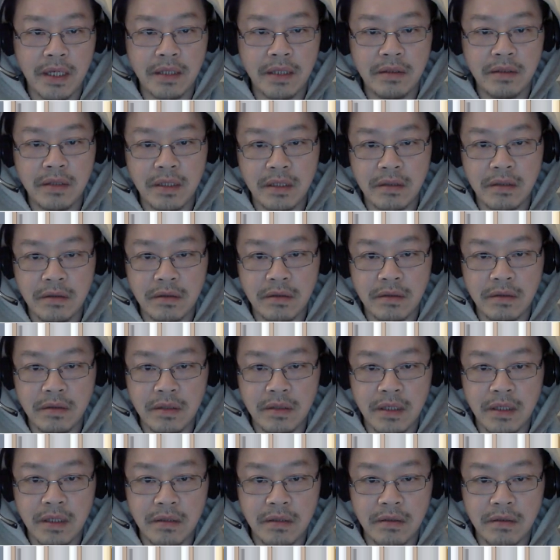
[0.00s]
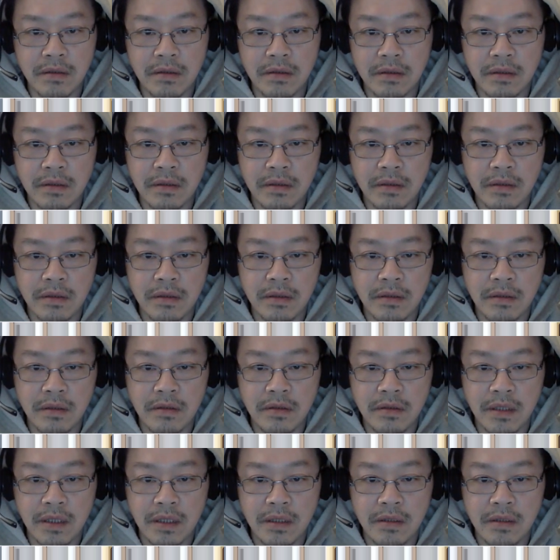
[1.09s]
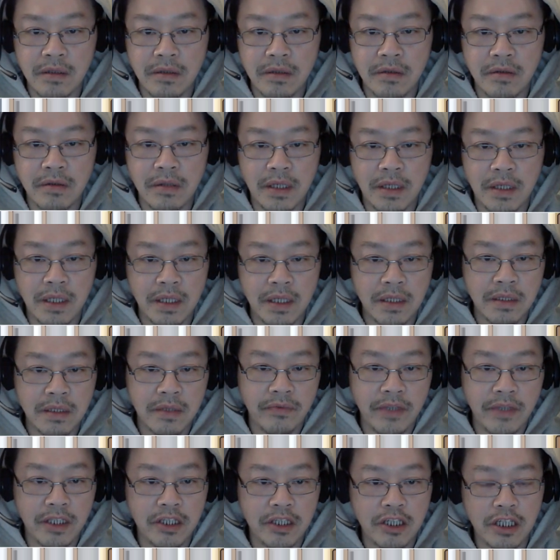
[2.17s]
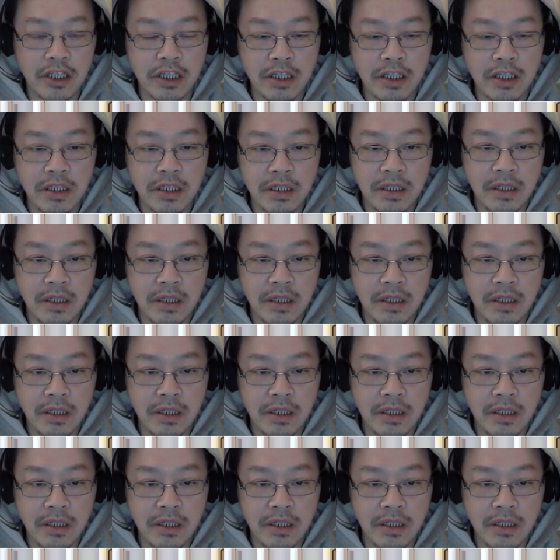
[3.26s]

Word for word: You can go to it. SVG.